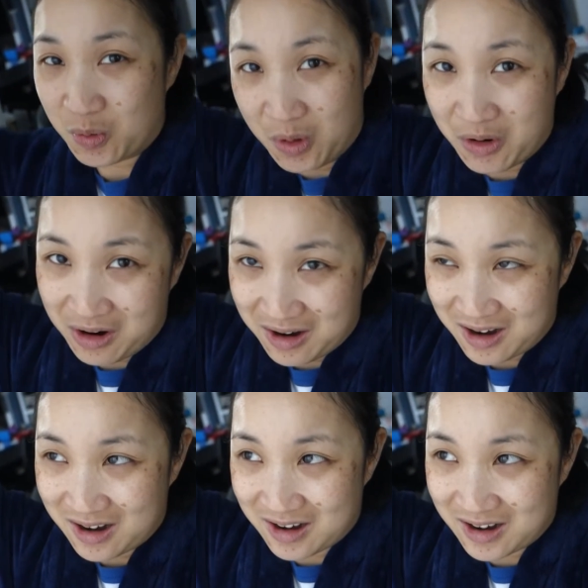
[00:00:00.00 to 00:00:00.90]

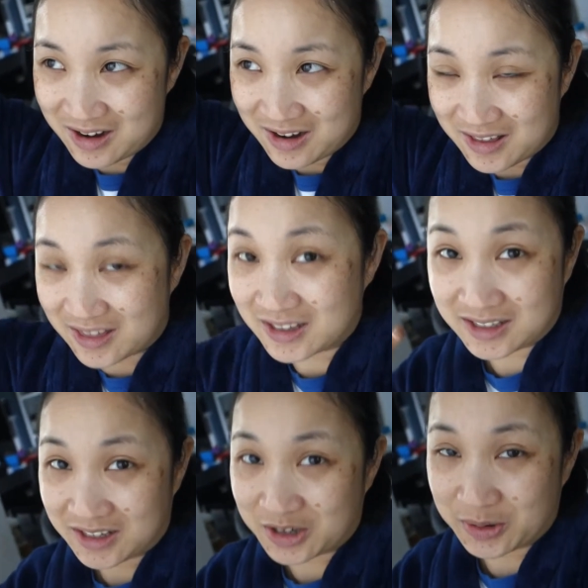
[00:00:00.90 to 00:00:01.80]
war
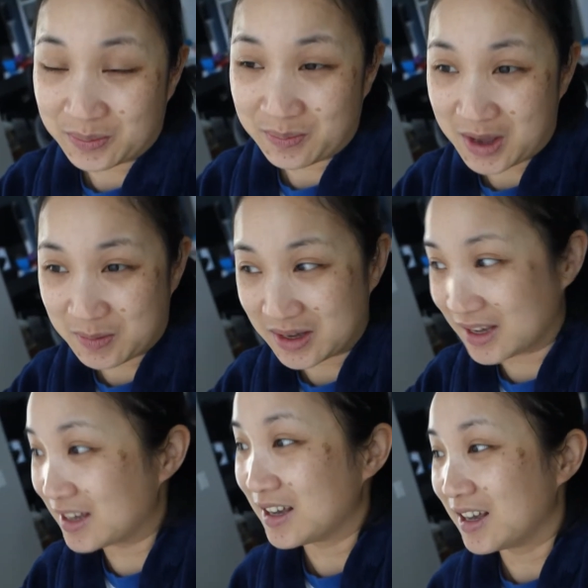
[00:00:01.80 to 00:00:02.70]
this year,
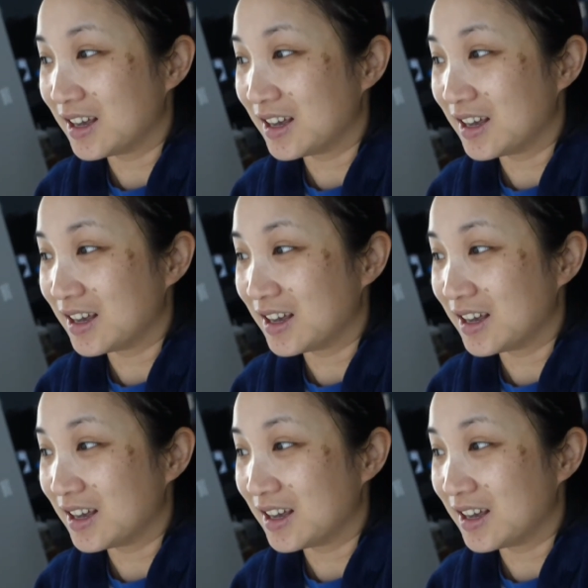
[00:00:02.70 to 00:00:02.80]
maybe.